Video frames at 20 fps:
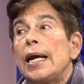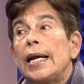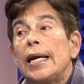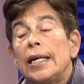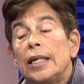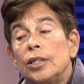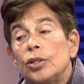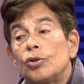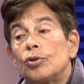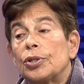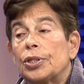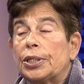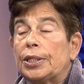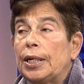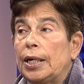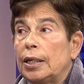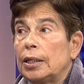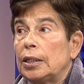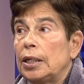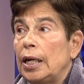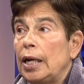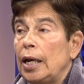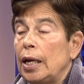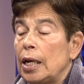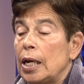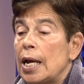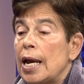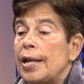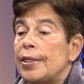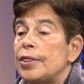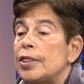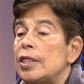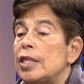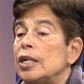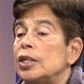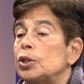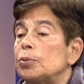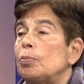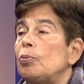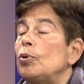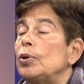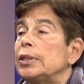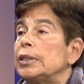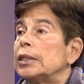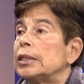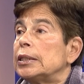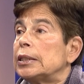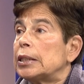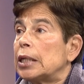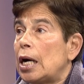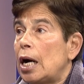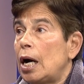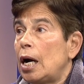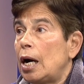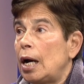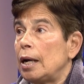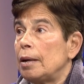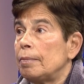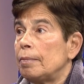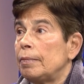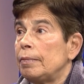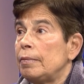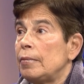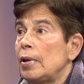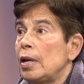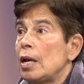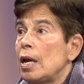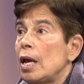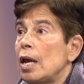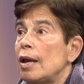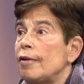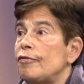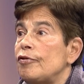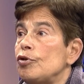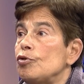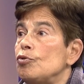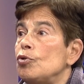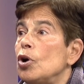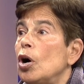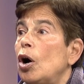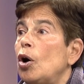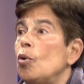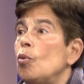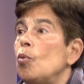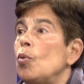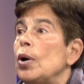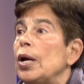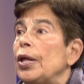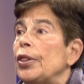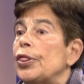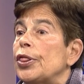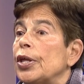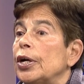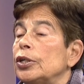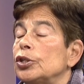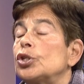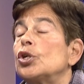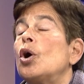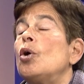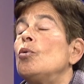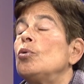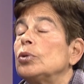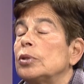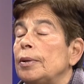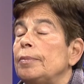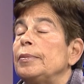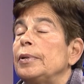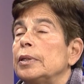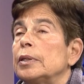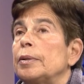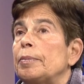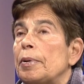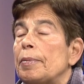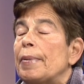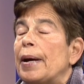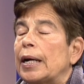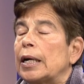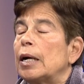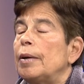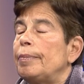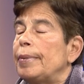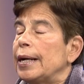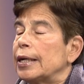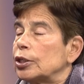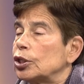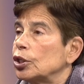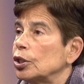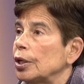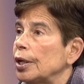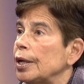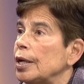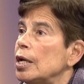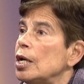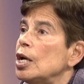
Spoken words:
Interestingly, at this point in time, if you go with, so let me back up actually.